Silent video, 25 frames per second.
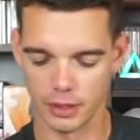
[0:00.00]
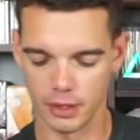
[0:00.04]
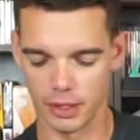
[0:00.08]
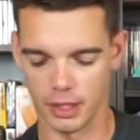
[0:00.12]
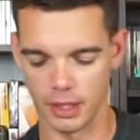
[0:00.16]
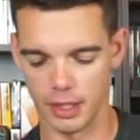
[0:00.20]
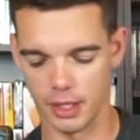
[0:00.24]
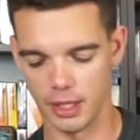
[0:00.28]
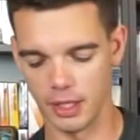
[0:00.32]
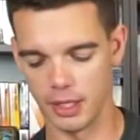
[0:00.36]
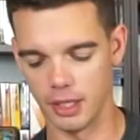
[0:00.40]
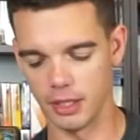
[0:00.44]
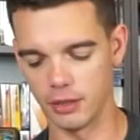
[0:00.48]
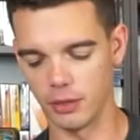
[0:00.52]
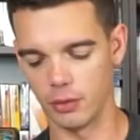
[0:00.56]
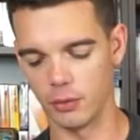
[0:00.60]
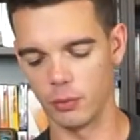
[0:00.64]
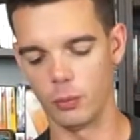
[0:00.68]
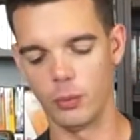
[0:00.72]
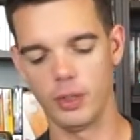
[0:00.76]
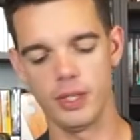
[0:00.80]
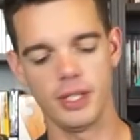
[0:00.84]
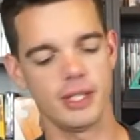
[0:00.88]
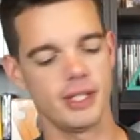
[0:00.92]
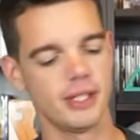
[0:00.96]
And
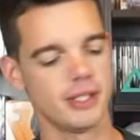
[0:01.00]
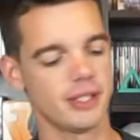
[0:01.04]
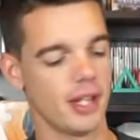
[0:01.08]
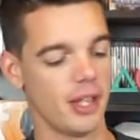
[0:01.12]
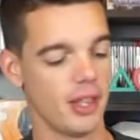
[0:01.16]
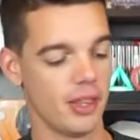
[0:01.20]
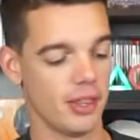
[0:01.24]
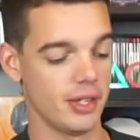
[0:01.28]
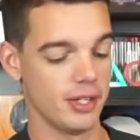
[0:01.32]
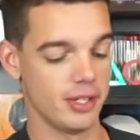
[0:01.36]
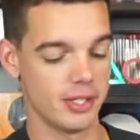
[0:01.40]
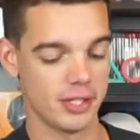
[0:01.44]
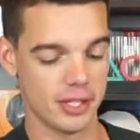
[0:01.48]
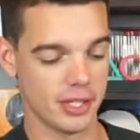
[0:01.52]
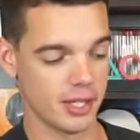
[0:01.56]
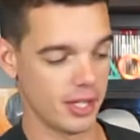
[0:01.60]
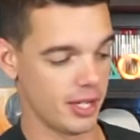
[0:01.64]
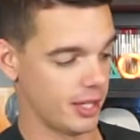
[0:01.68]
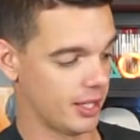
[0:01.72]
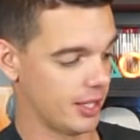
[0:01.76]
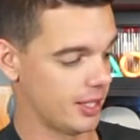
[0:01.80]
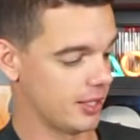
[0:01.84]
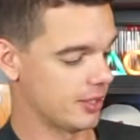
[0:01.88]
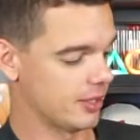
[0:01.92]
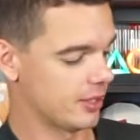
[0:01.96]
what is this
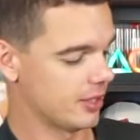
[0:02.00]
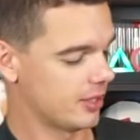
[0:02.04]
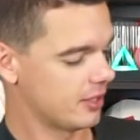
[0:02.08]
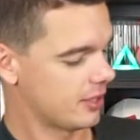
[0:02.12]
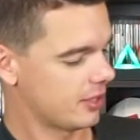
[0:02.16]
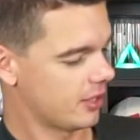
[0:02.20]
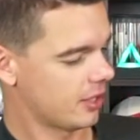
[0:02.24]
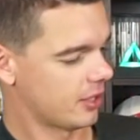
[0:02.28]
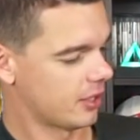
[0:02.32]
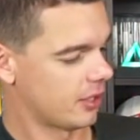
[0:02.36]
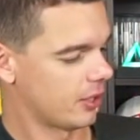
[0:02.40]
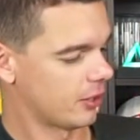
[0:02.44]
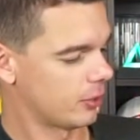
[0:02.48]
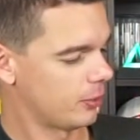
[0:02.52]
thing? Is this another